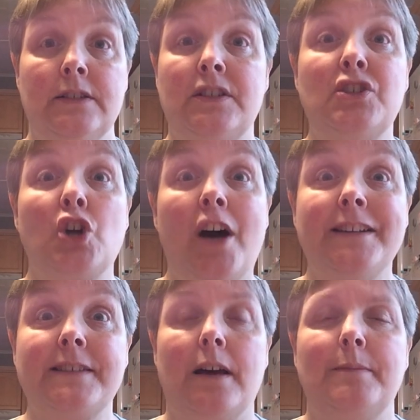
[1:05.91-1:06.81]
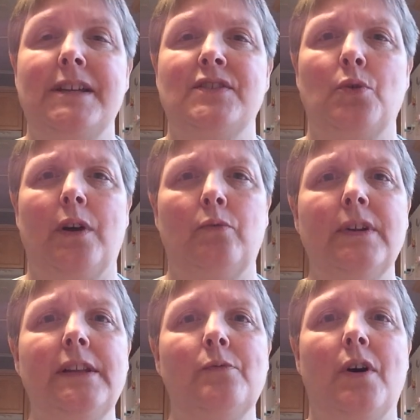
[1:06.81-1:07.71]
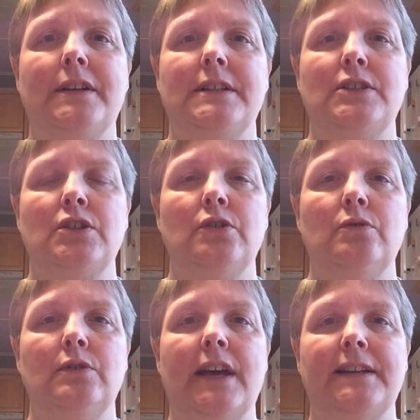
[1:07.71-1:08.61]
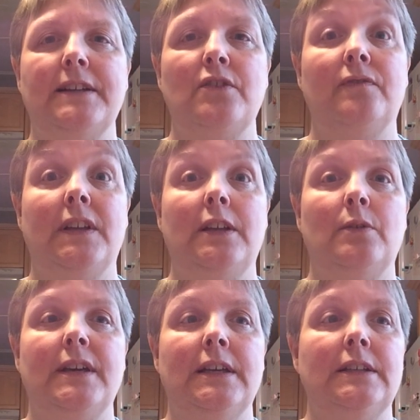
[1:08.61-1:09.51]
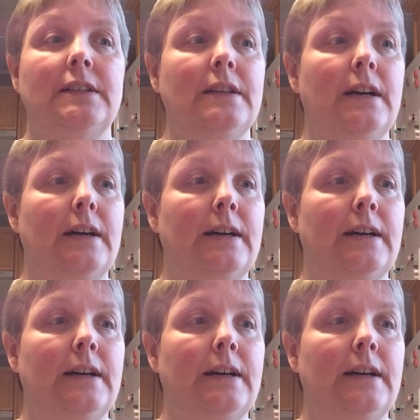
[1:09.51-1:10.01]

StitchCon is coming, so I really wanted to get another video in